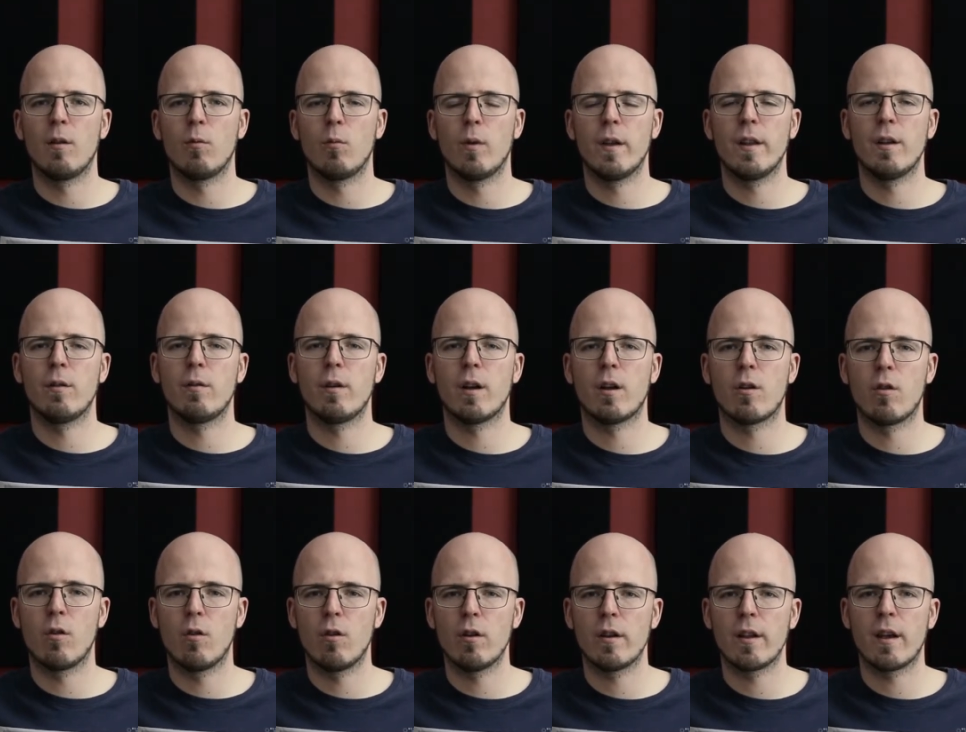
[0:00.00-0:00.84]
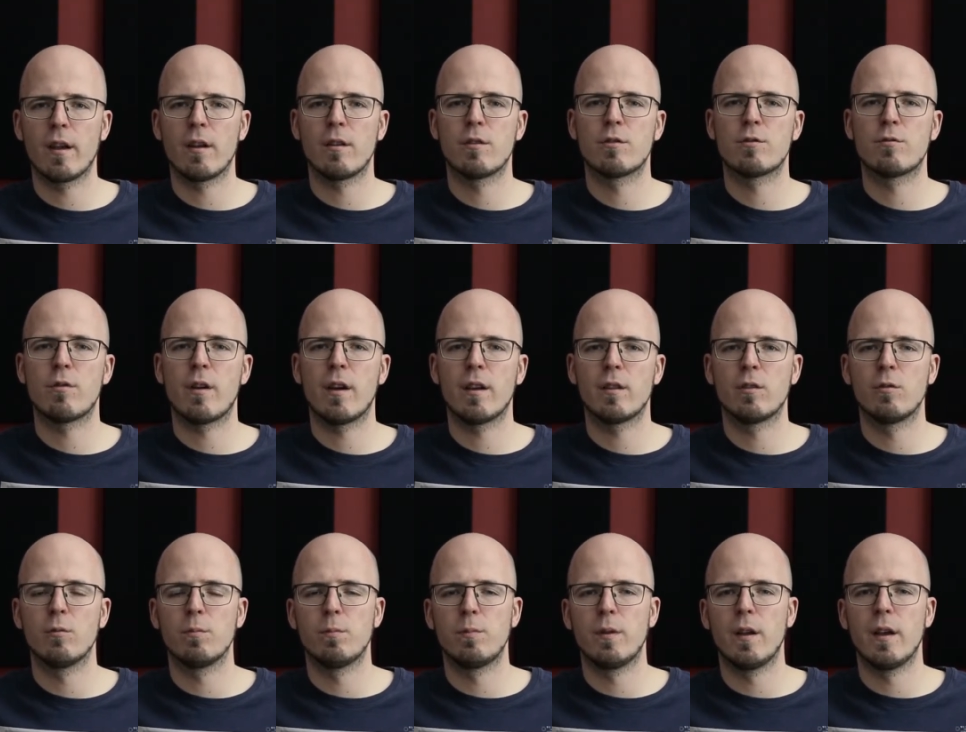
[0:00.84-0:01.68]
When I record, I try
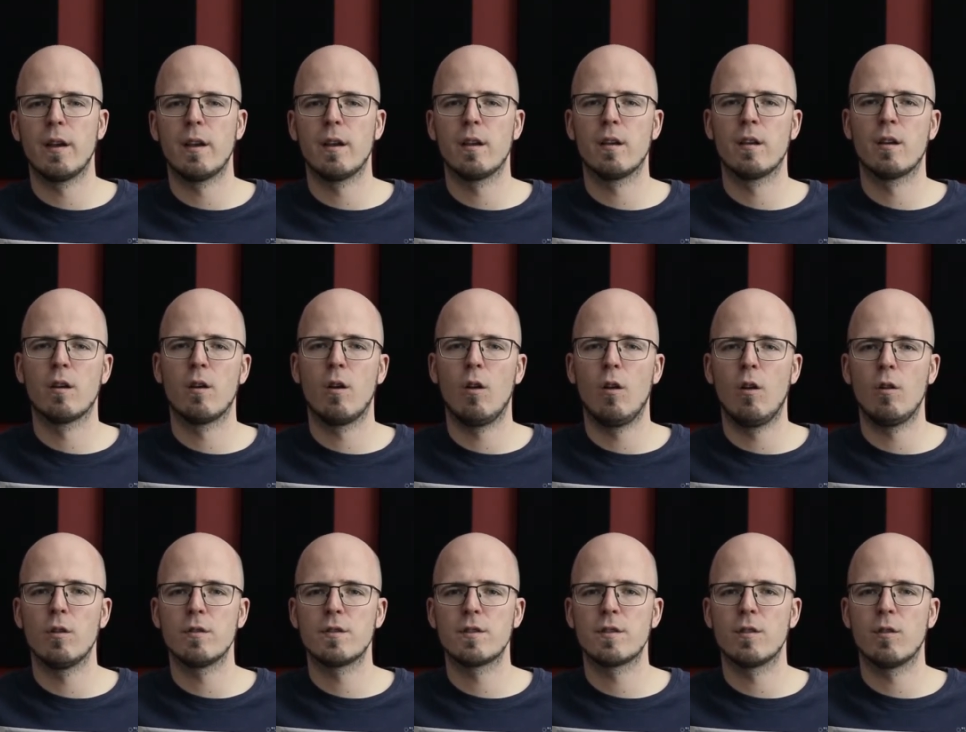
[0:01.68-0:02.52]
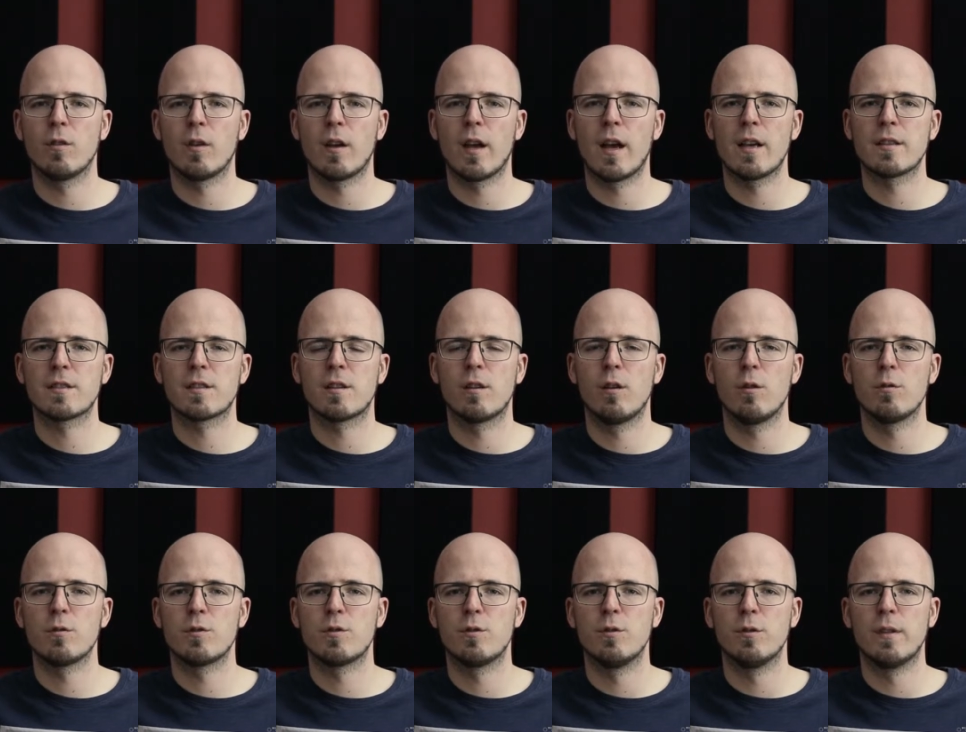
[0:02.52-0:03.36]
to play all song as
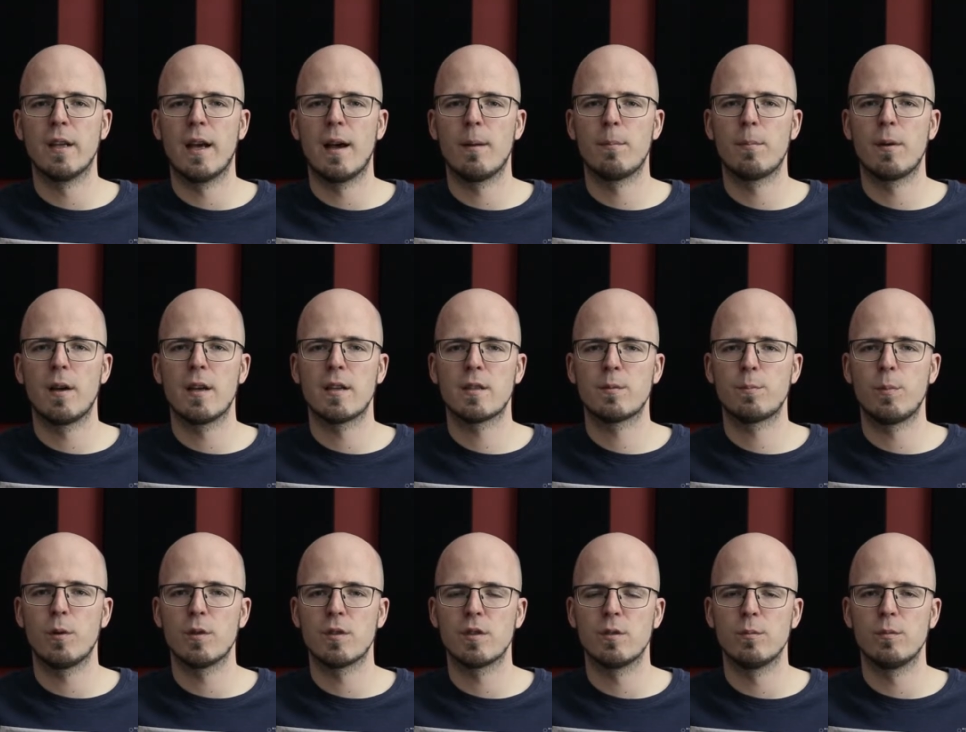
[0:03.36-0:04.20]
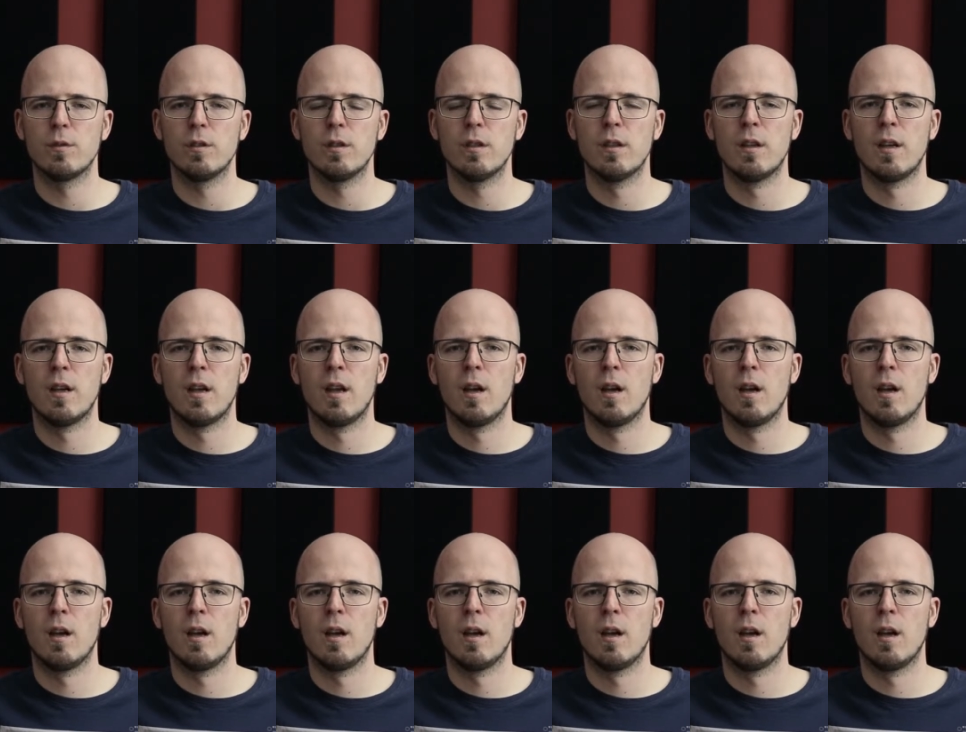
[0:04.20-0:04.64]
close to tap as possible.